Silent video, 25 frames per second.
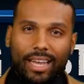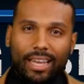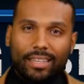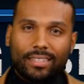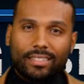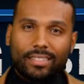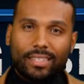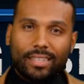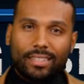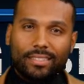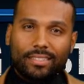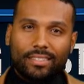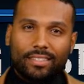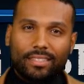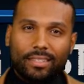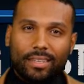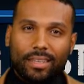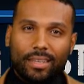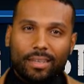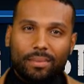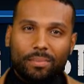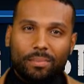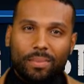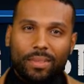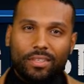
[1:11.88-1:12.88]
assets,
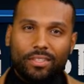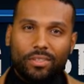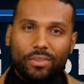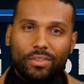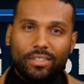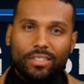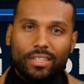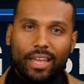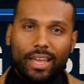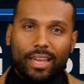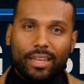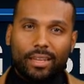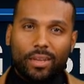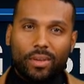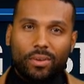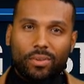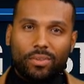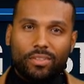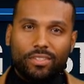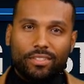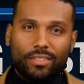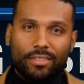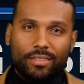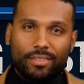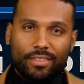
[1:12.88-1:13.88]
missile
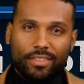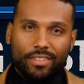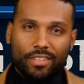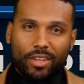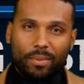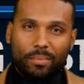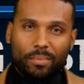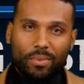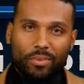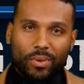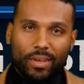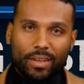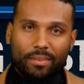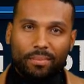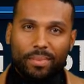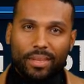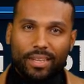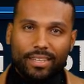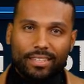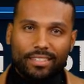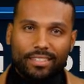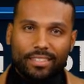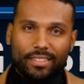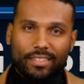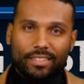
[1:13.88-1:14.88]
silos, submarine
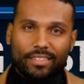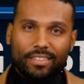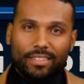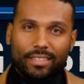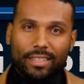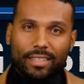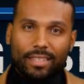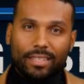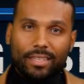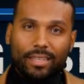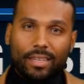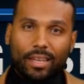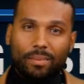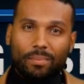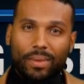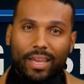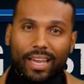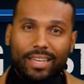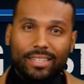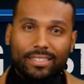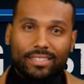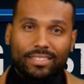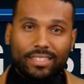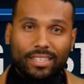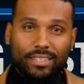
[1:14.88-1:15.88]
bases,
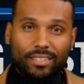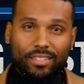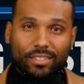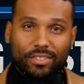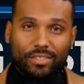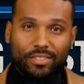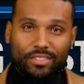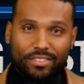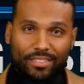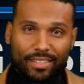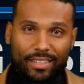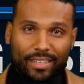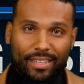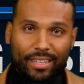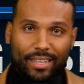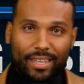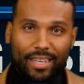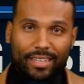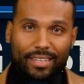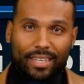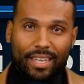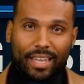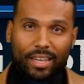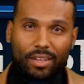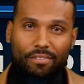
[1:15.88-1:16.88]
command centers,
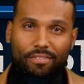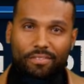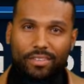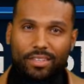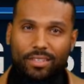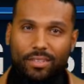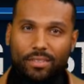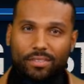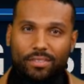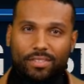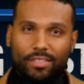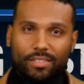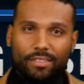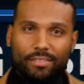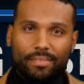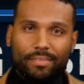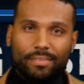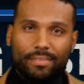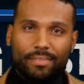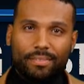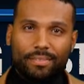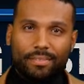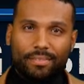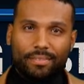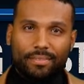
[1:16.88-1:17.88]
and airfields.
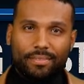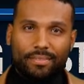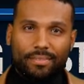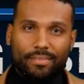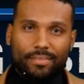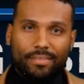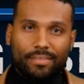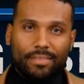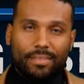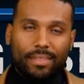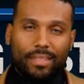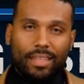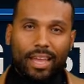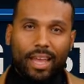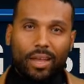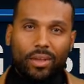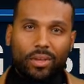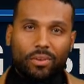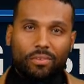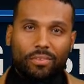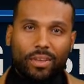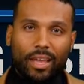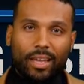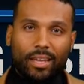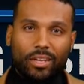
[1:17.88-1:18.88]

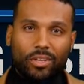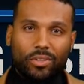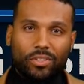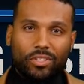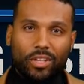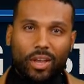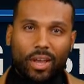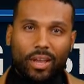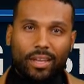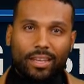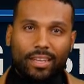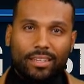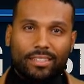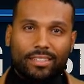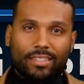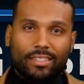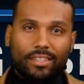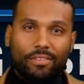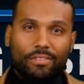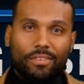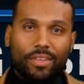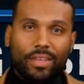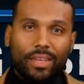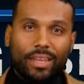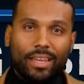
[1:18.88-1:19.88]
Countervalue targets
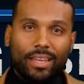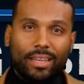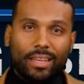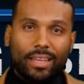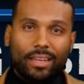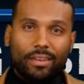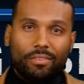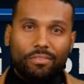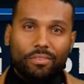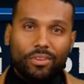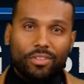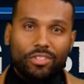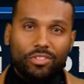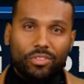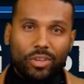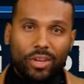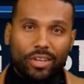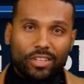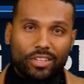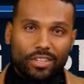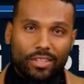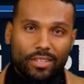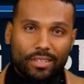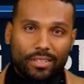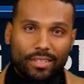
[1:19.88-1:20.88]
civilian
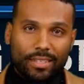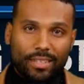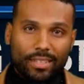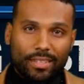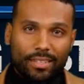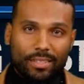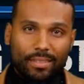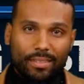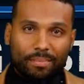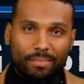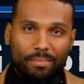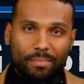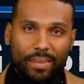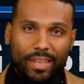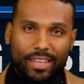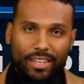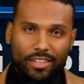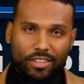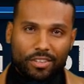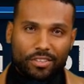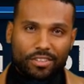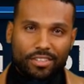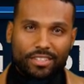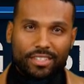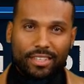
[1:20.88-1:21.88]
infrastructure,
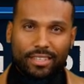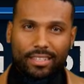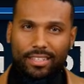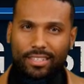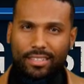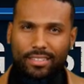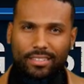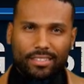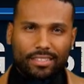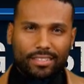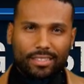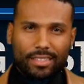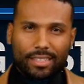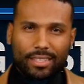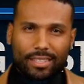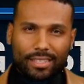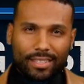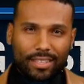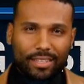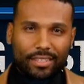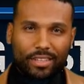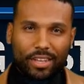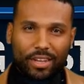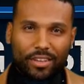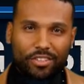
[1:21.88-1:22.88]
major cities,
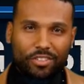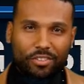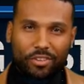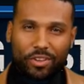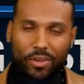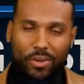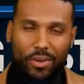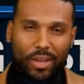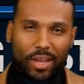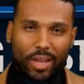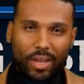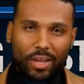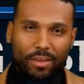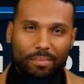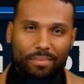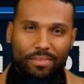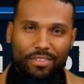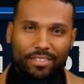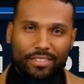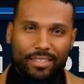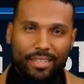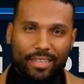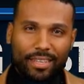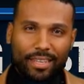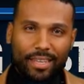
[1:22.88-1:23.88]
industrial
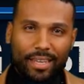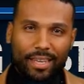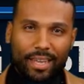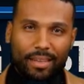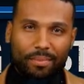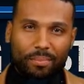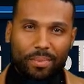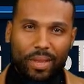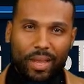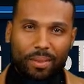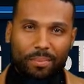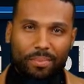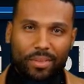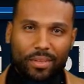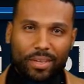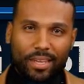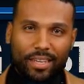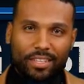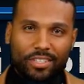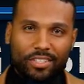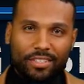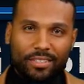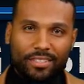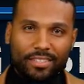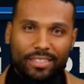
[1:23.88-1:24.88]
hubs, and
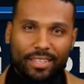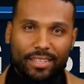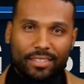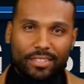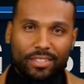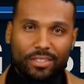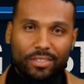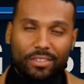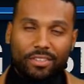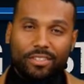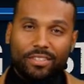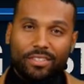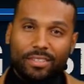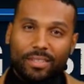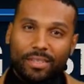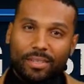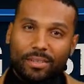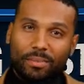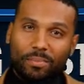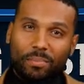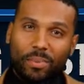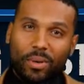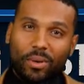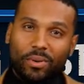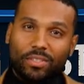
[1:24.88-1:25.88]
population centers.
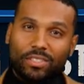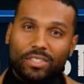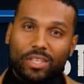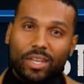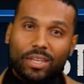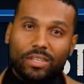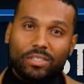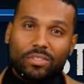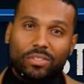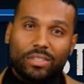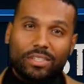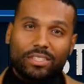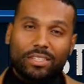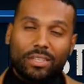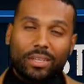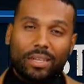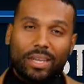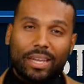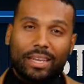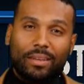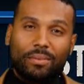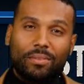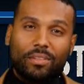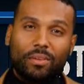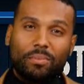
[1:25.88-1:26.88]
Most countries
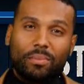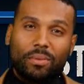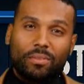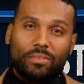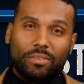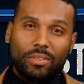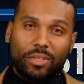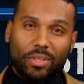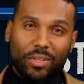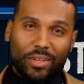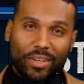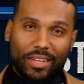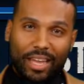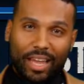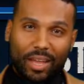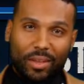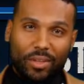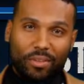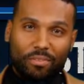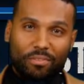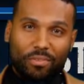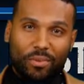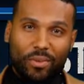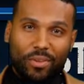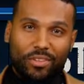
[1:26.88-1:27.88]
claim to prefer
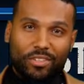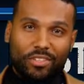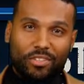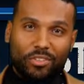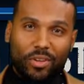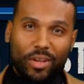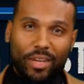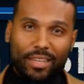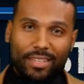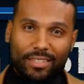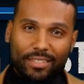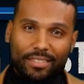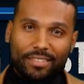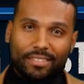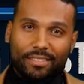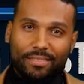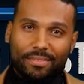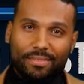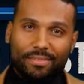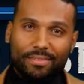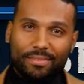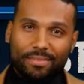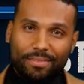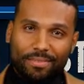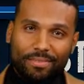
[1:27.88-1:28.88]
counterforce strikes.
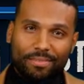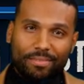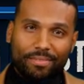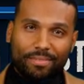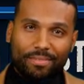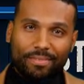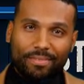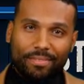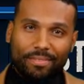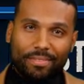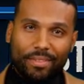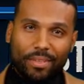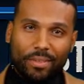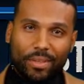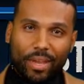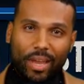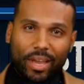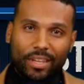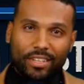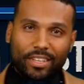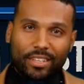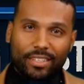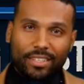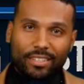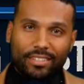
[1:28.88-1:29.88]
The
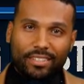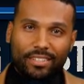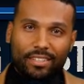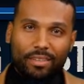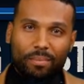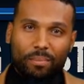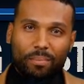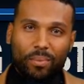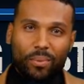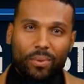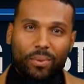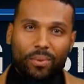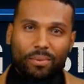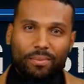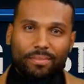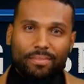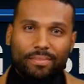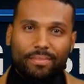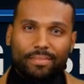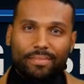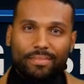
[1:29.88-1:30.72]
logic is simple.